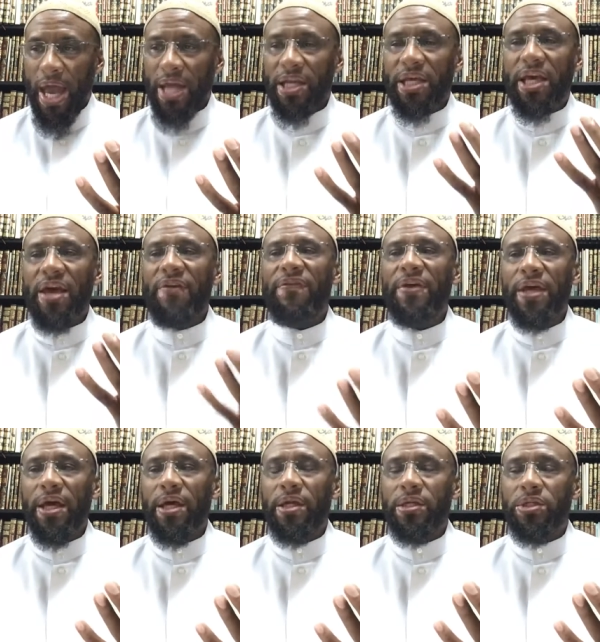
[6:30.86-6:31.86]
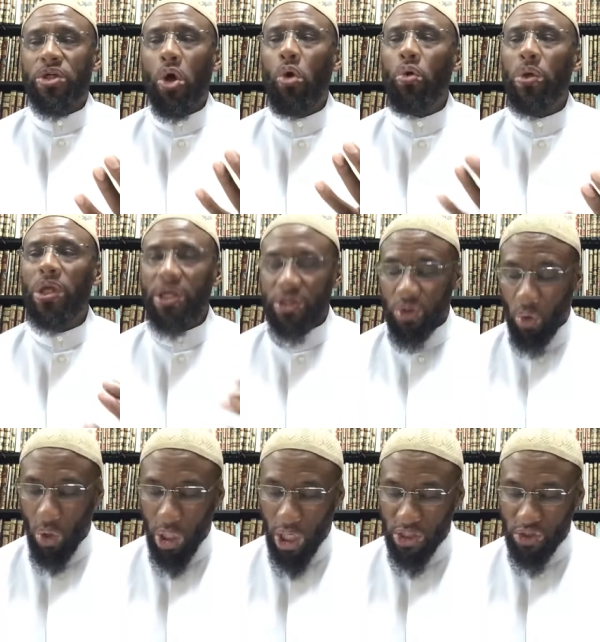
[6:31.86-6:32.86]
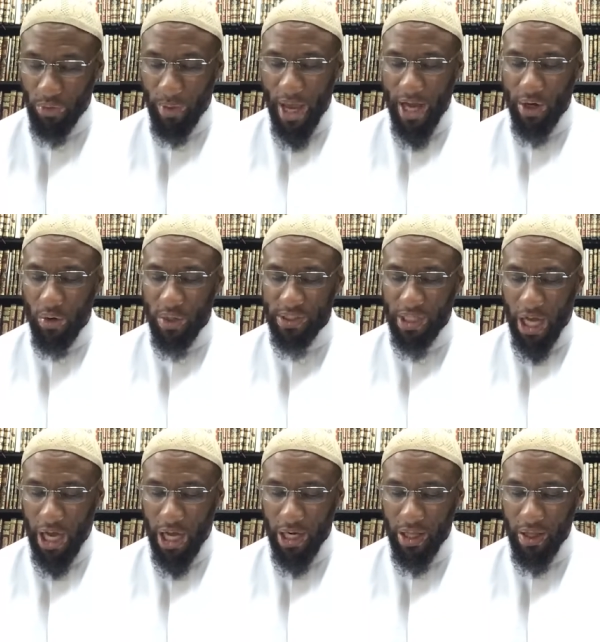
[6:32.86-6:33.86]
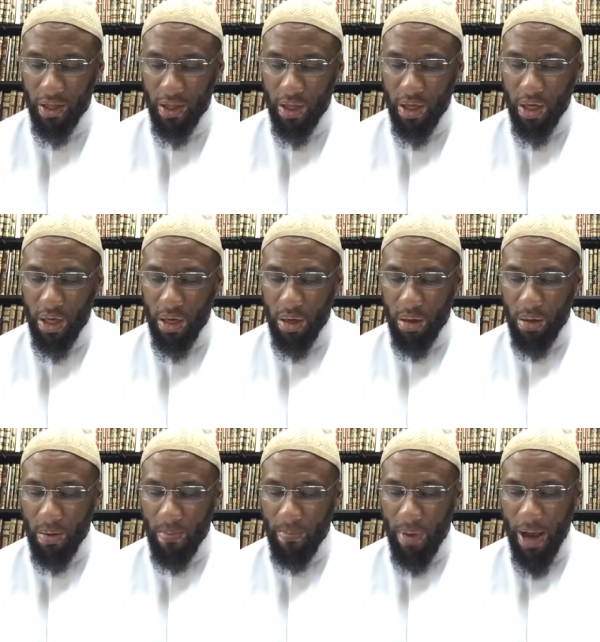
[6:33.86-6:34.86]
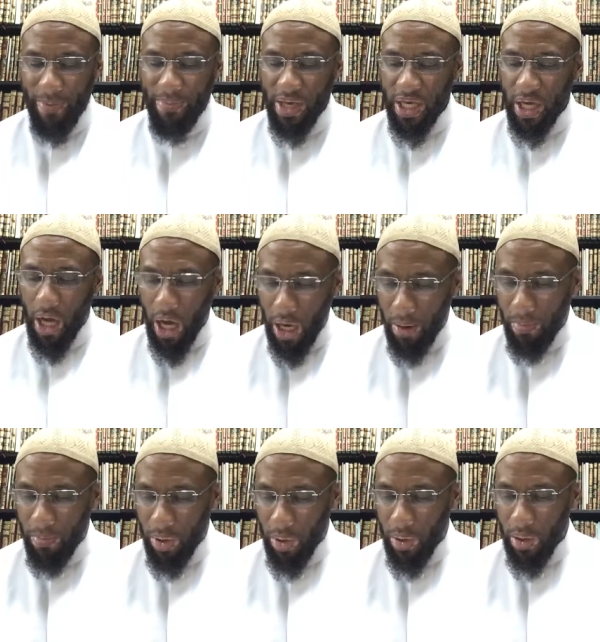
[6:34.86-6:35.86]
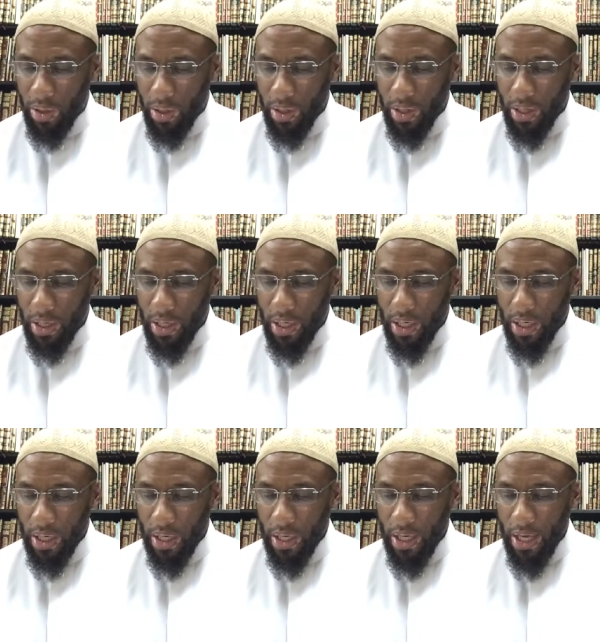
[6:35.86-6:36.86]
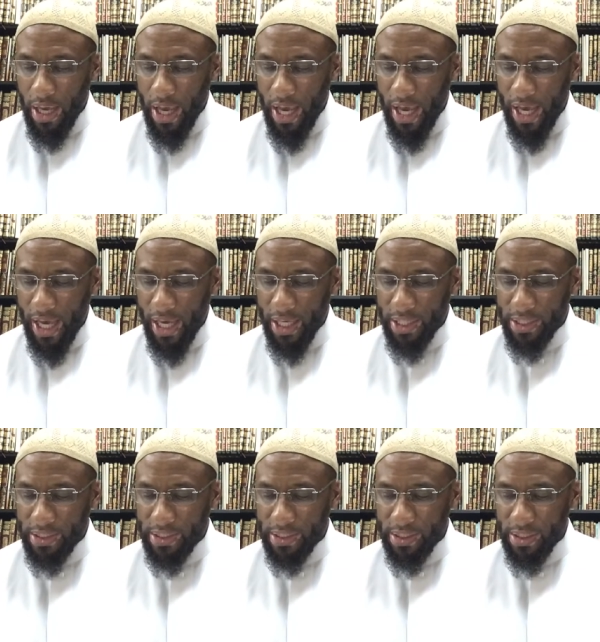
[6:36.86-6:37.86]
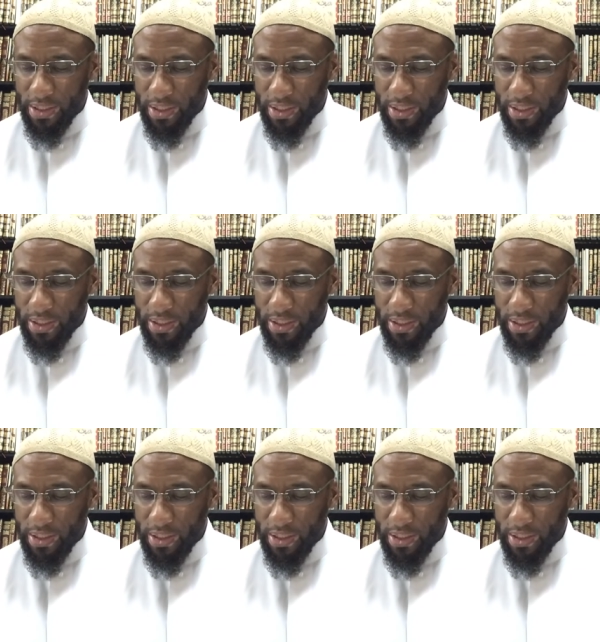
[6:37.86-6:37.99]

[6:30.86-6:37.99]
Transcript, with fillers: and giving it totally to Allah subhanahu wa ta'ala by being humble and